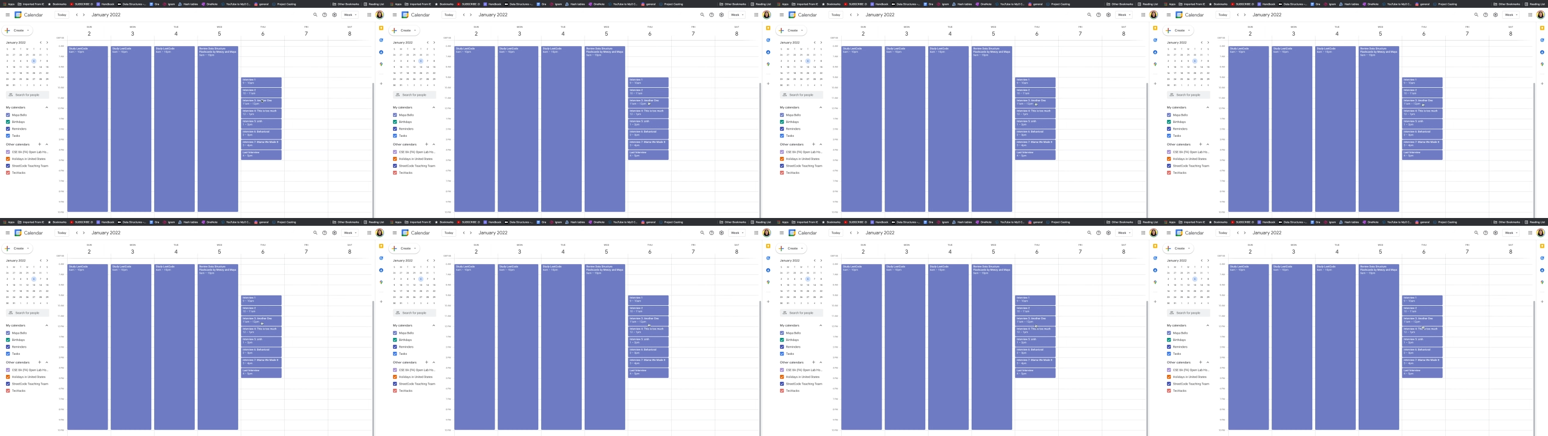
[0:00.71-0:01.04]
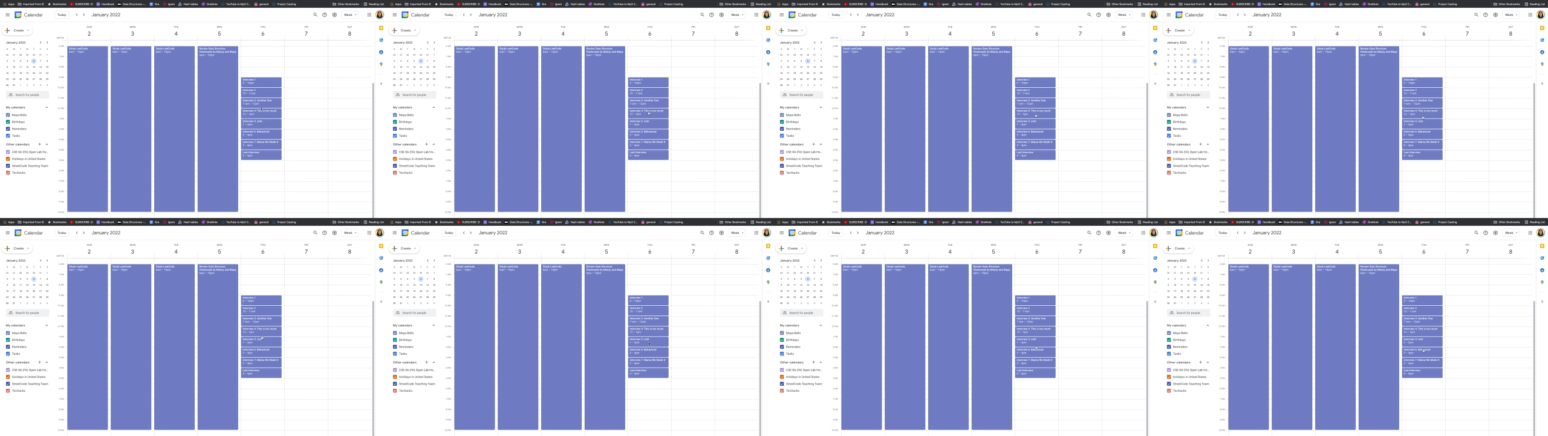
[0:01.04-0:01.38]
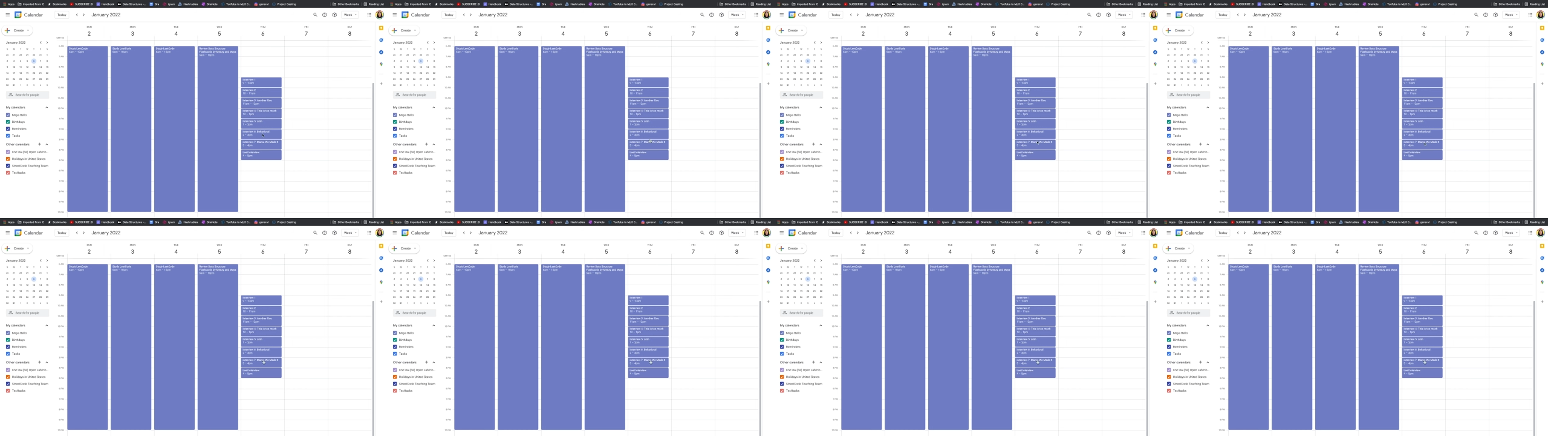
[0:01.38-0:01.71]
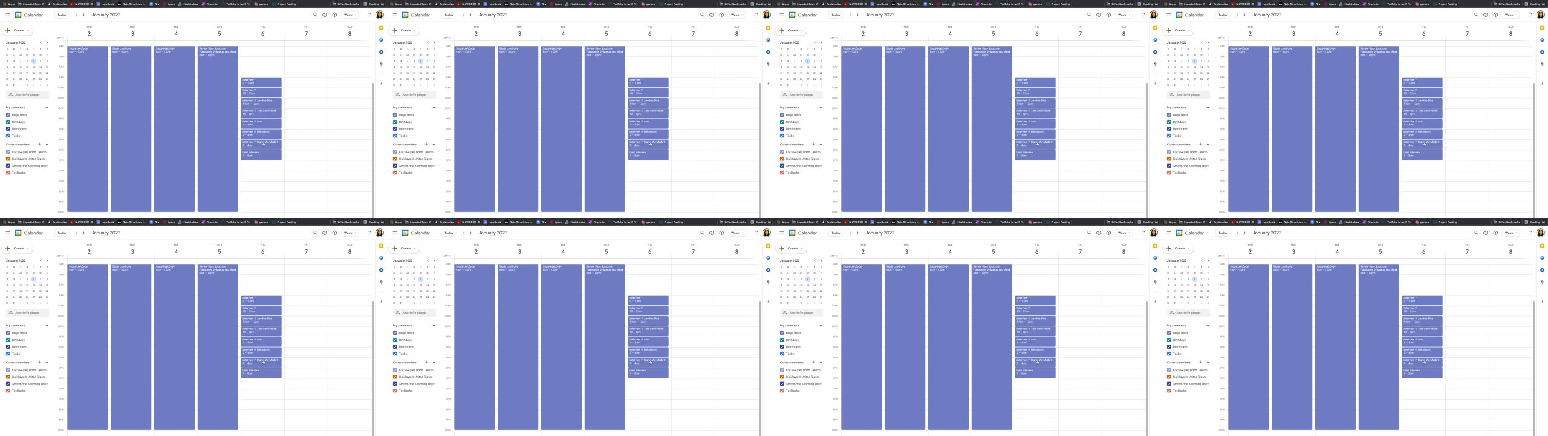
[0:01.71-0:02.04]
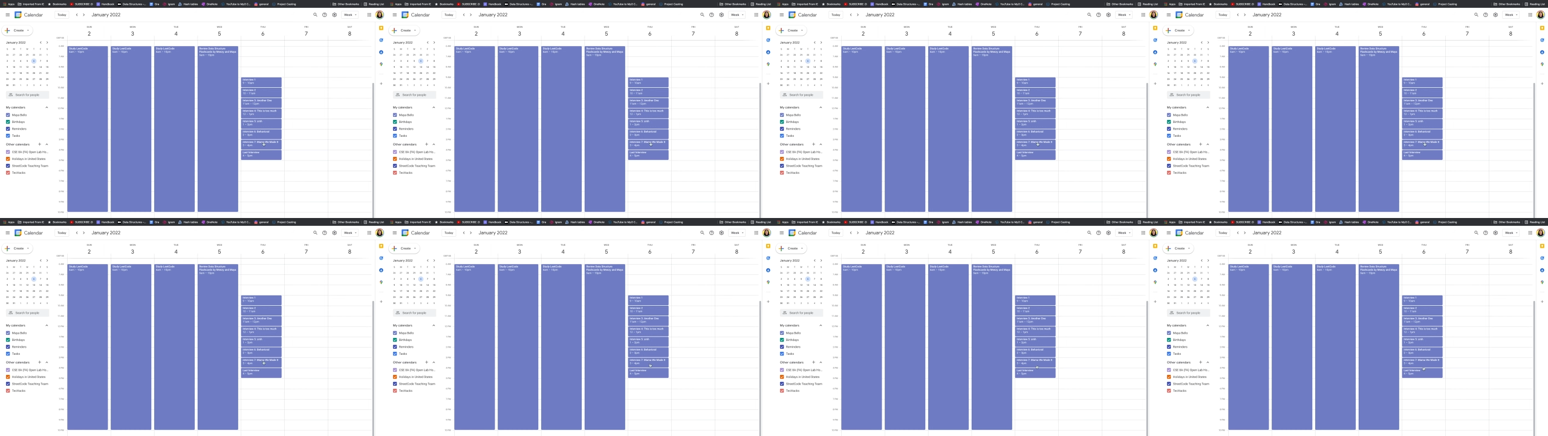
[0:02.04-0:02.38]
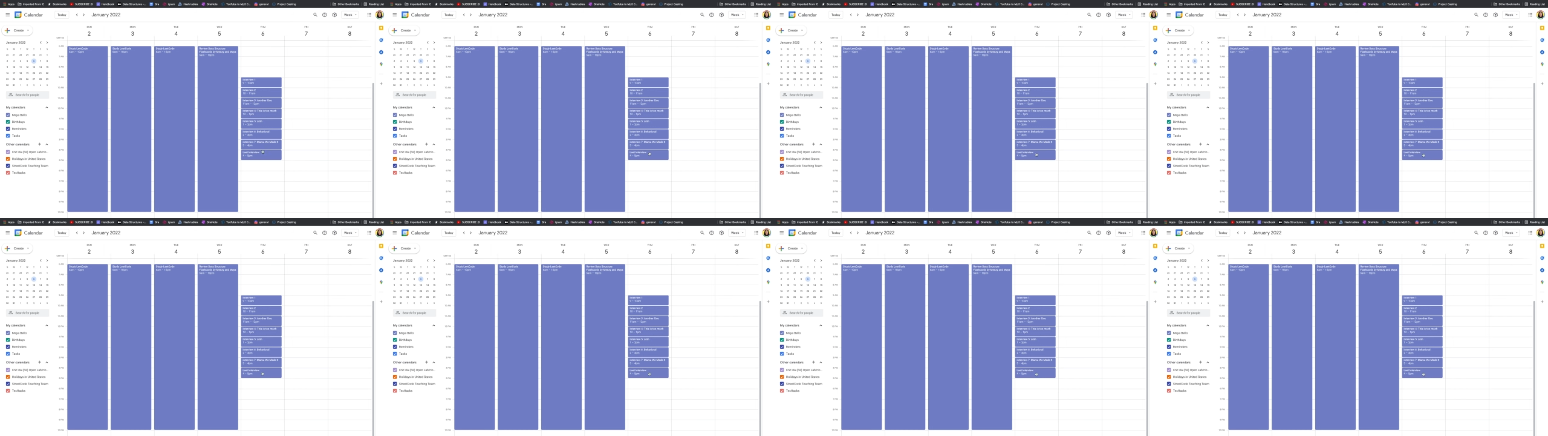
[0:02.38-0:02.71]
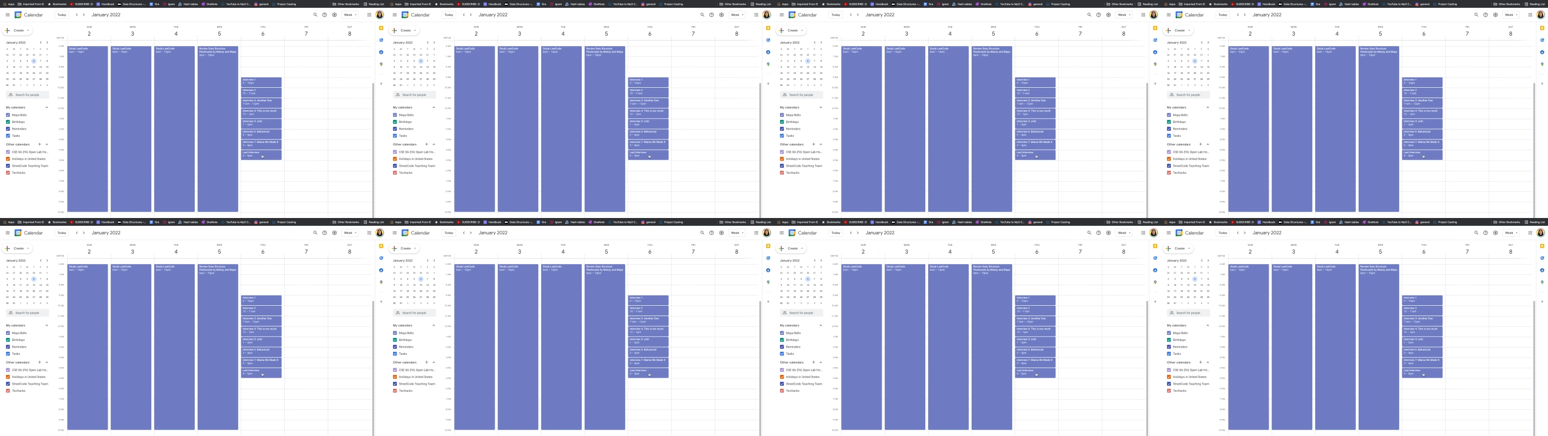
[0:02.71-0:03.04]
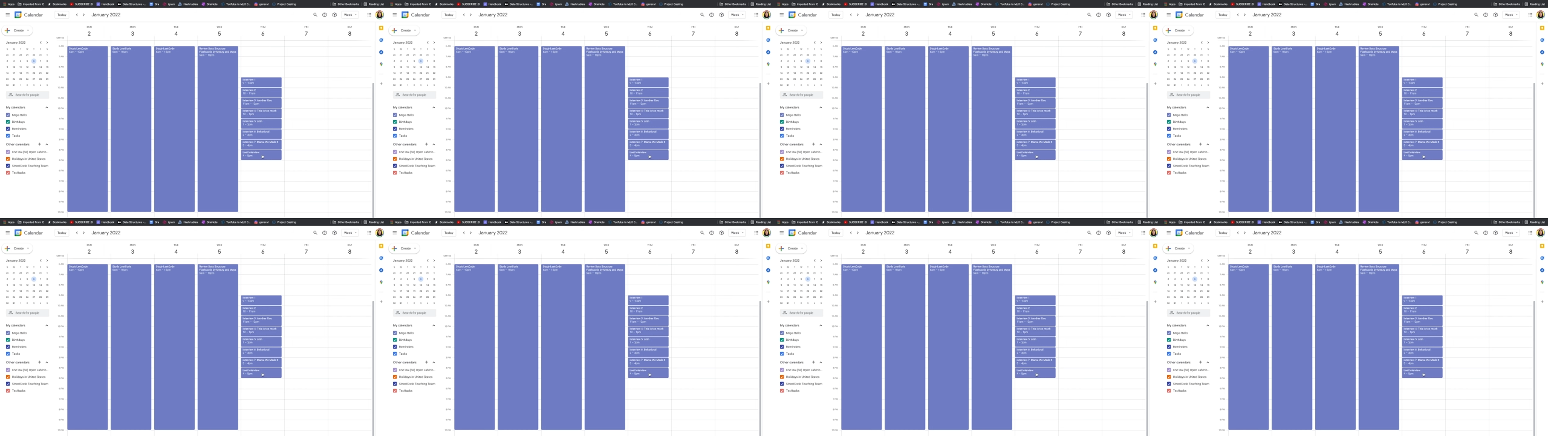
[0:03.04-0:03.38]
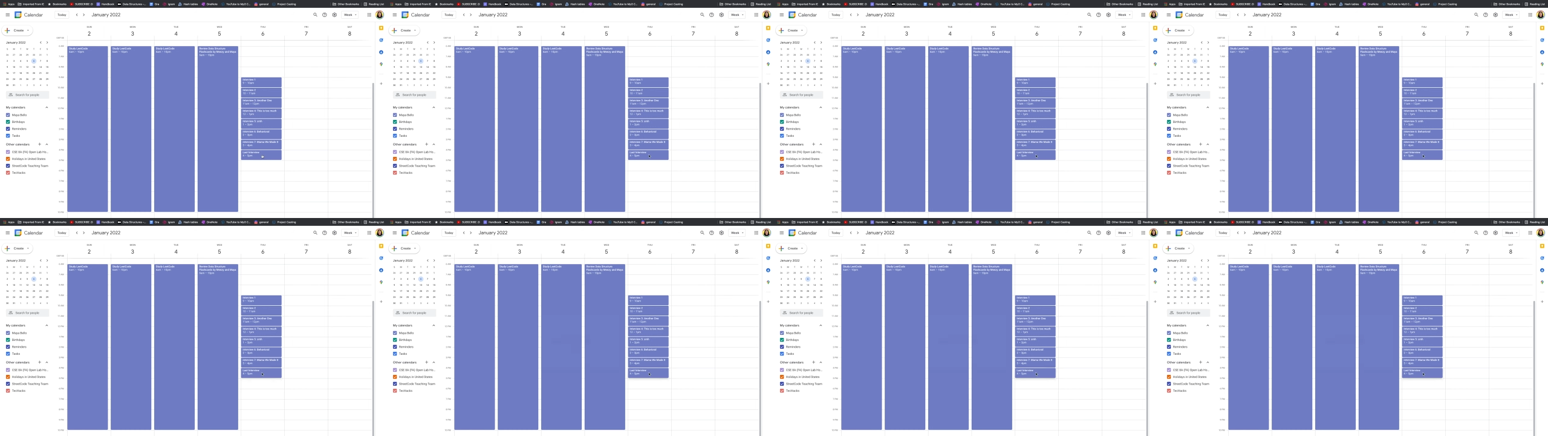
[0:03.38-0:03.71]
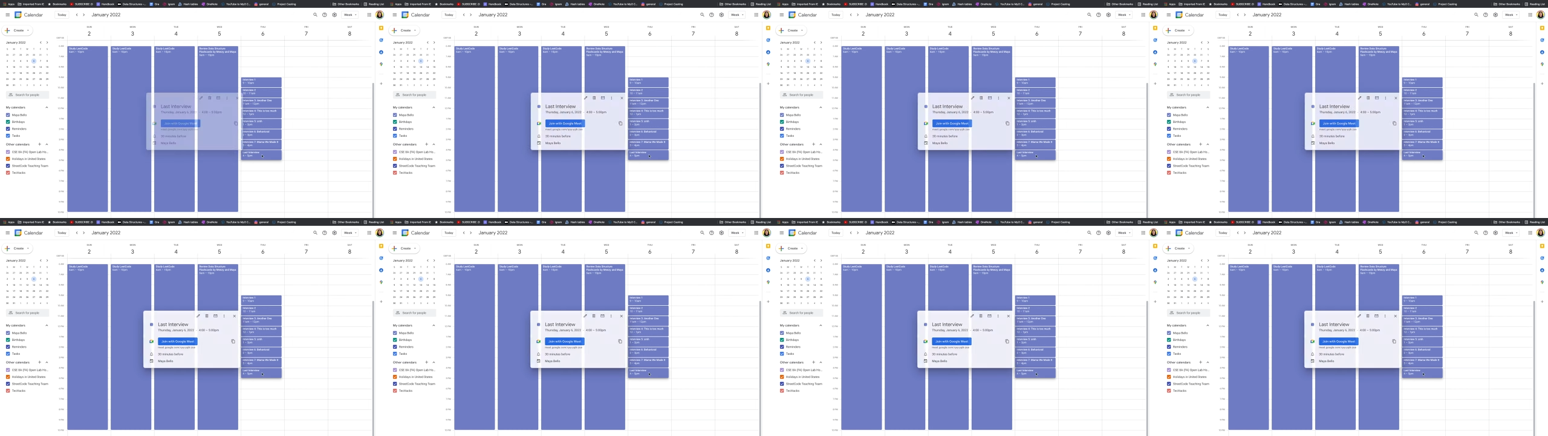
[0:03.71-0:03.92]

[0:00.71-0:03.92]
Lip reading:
[unreadable: no face in view]